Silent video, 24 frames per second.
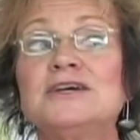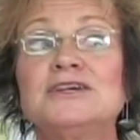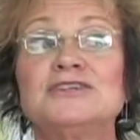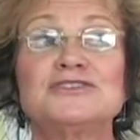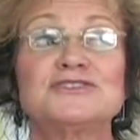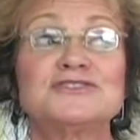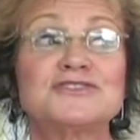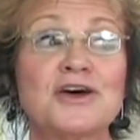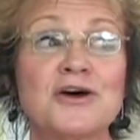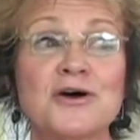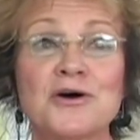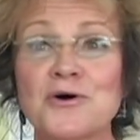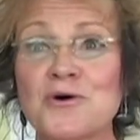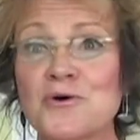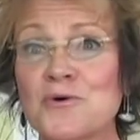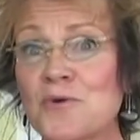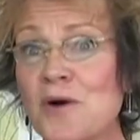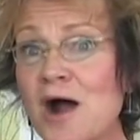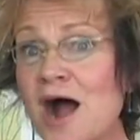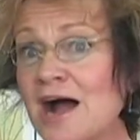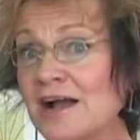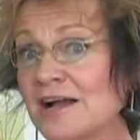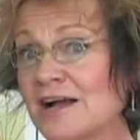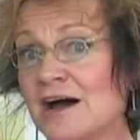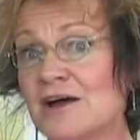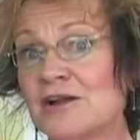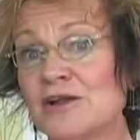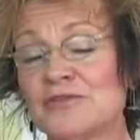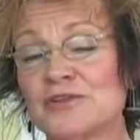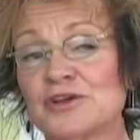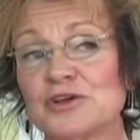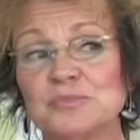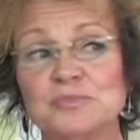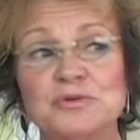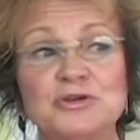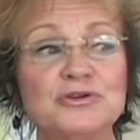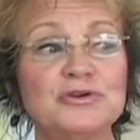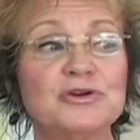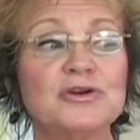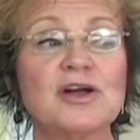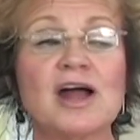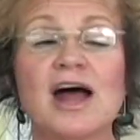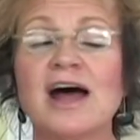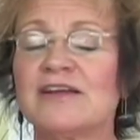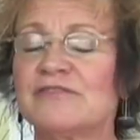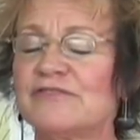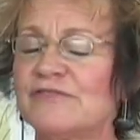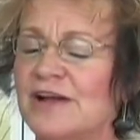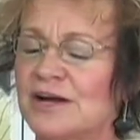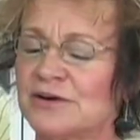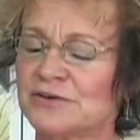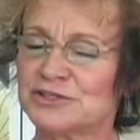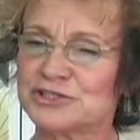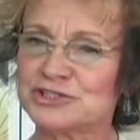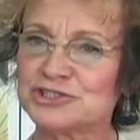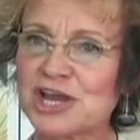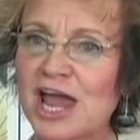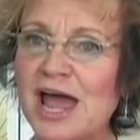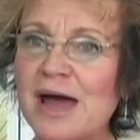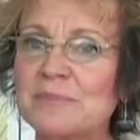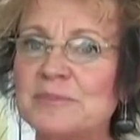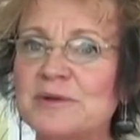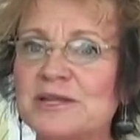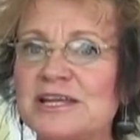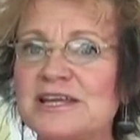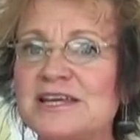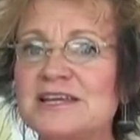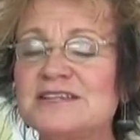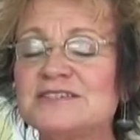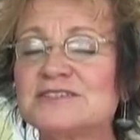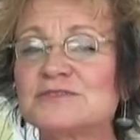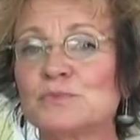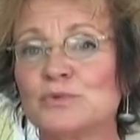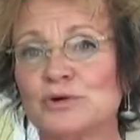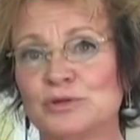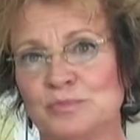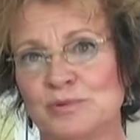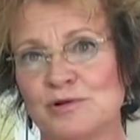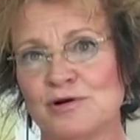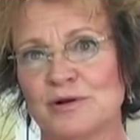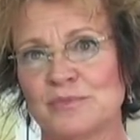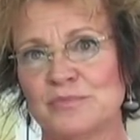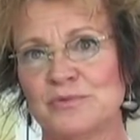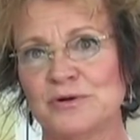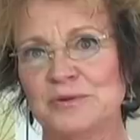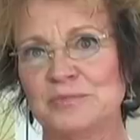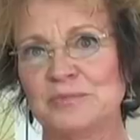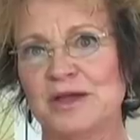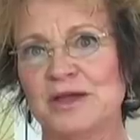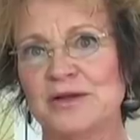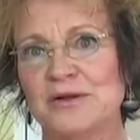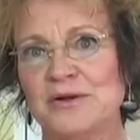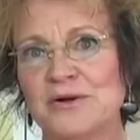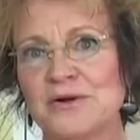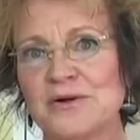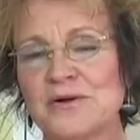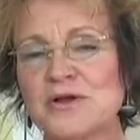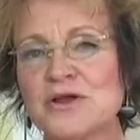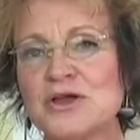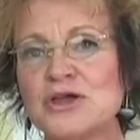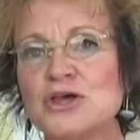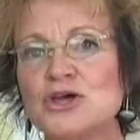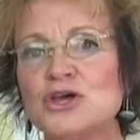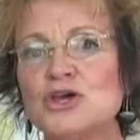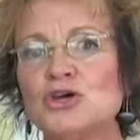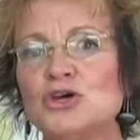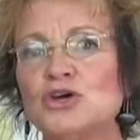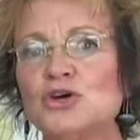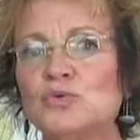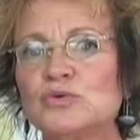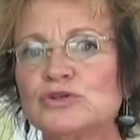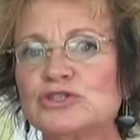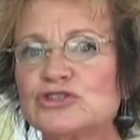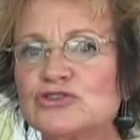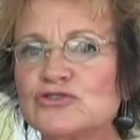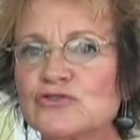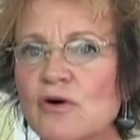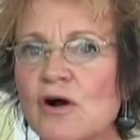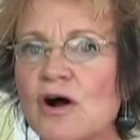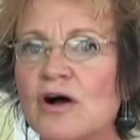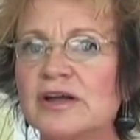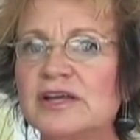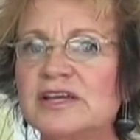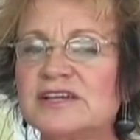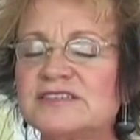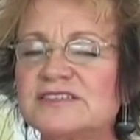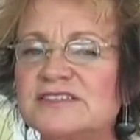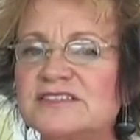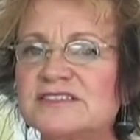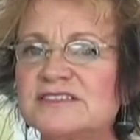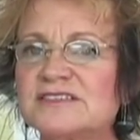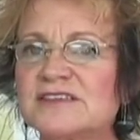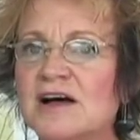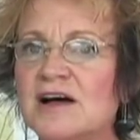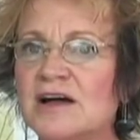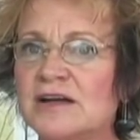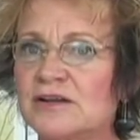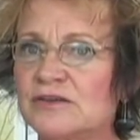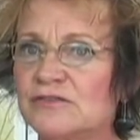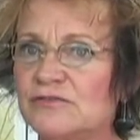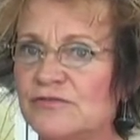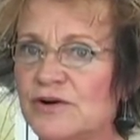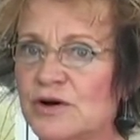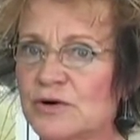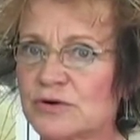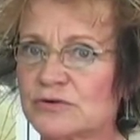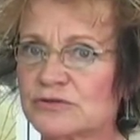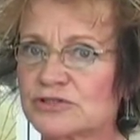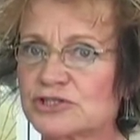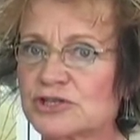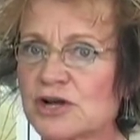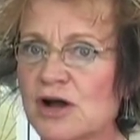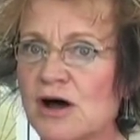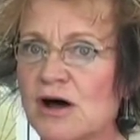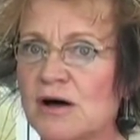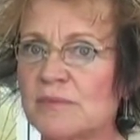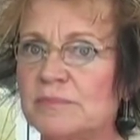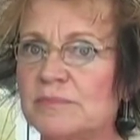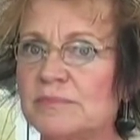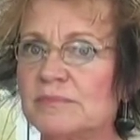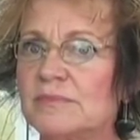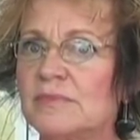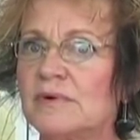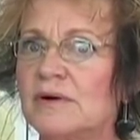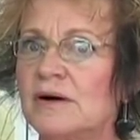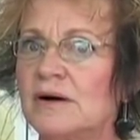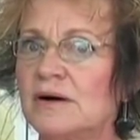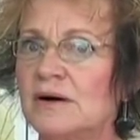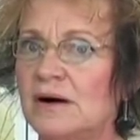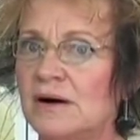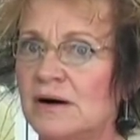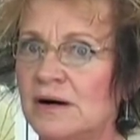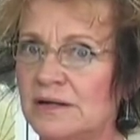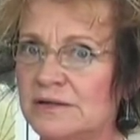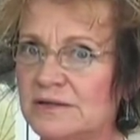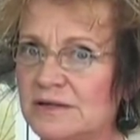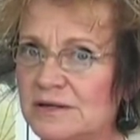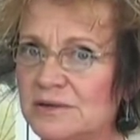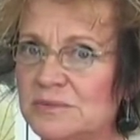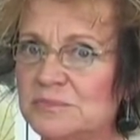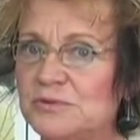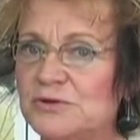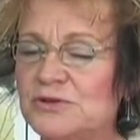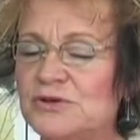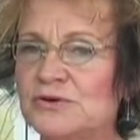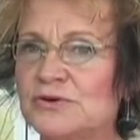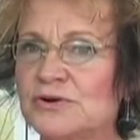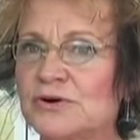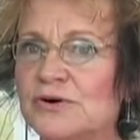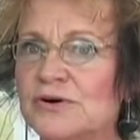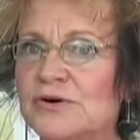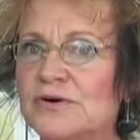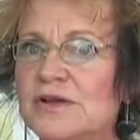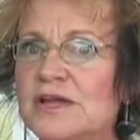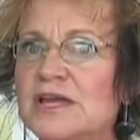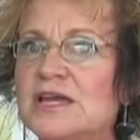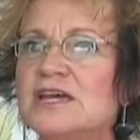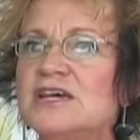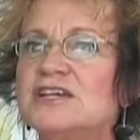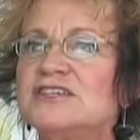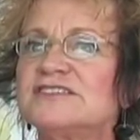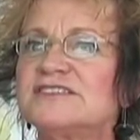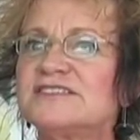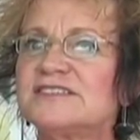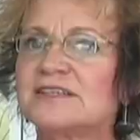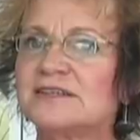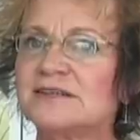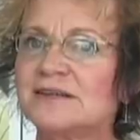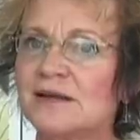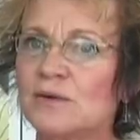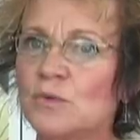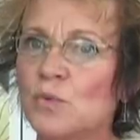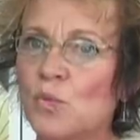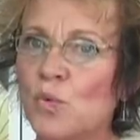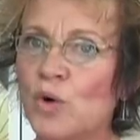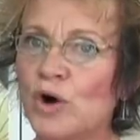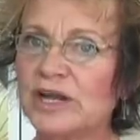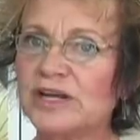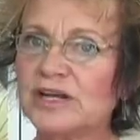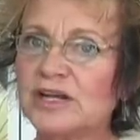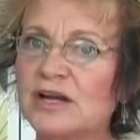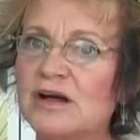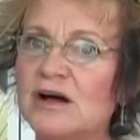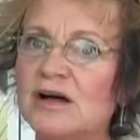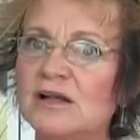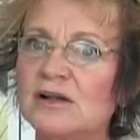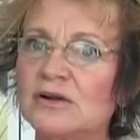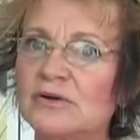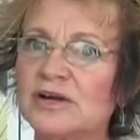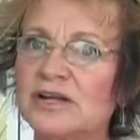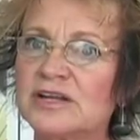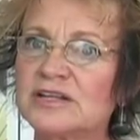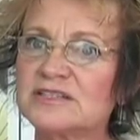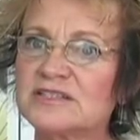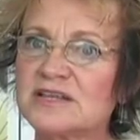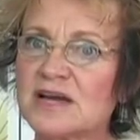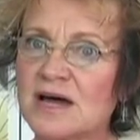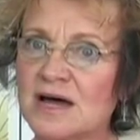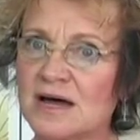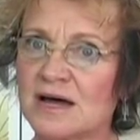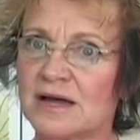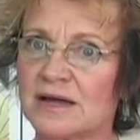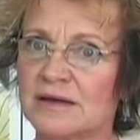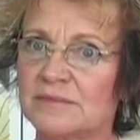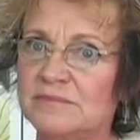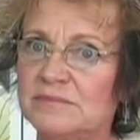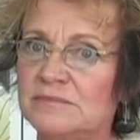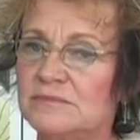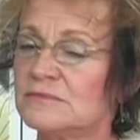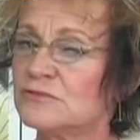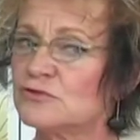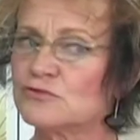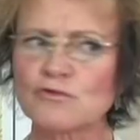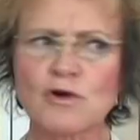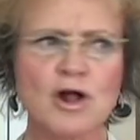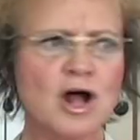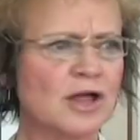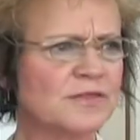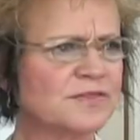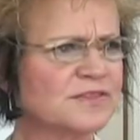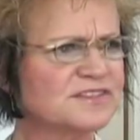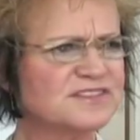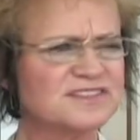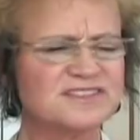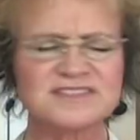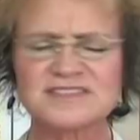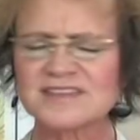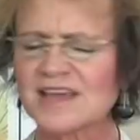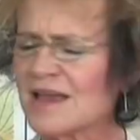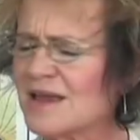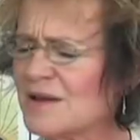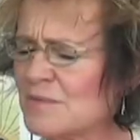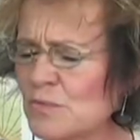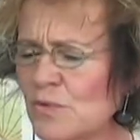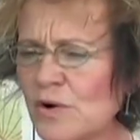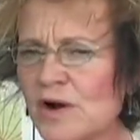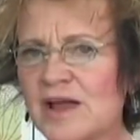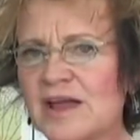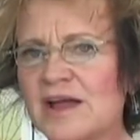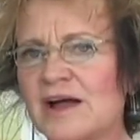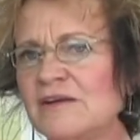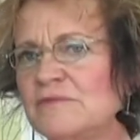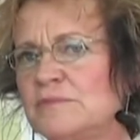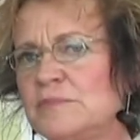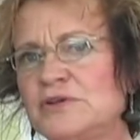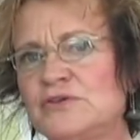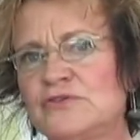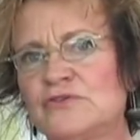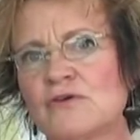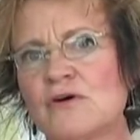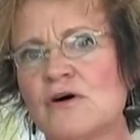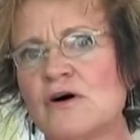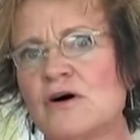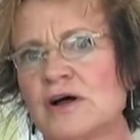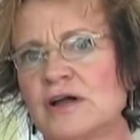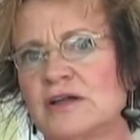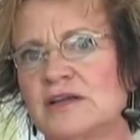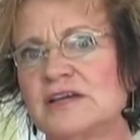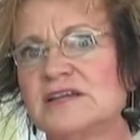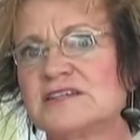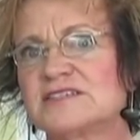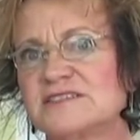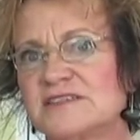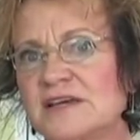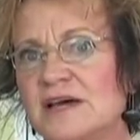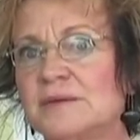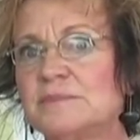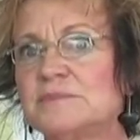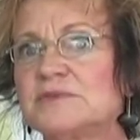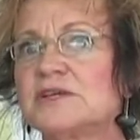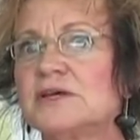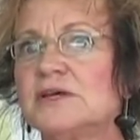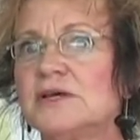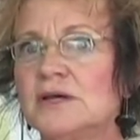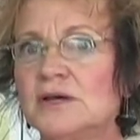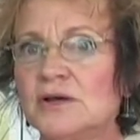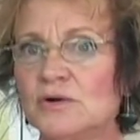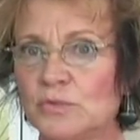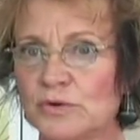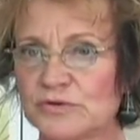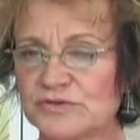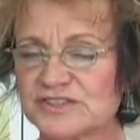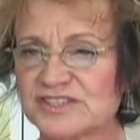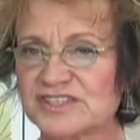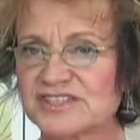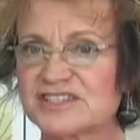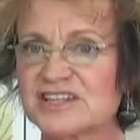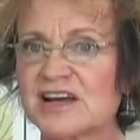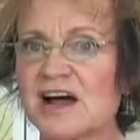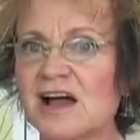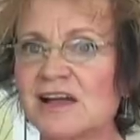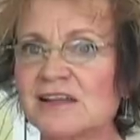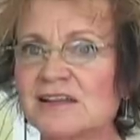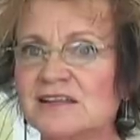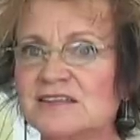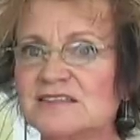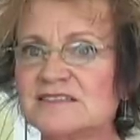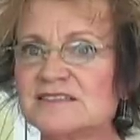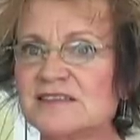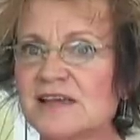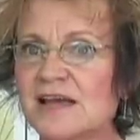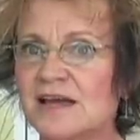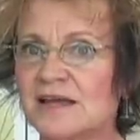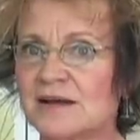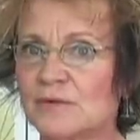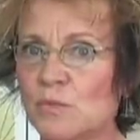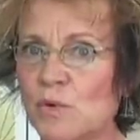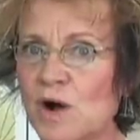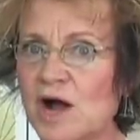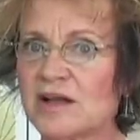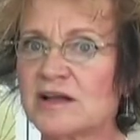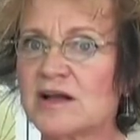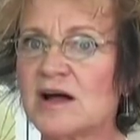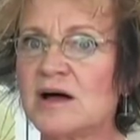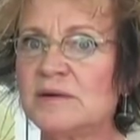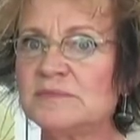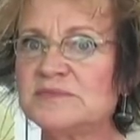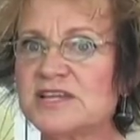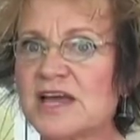So I got on the computer, I found a Japanese woodblock printmaker who was drawing his design in Photoshop on computer, sending one color at a time, drawn the same way I've been drawing, except with a stylus and a Wacom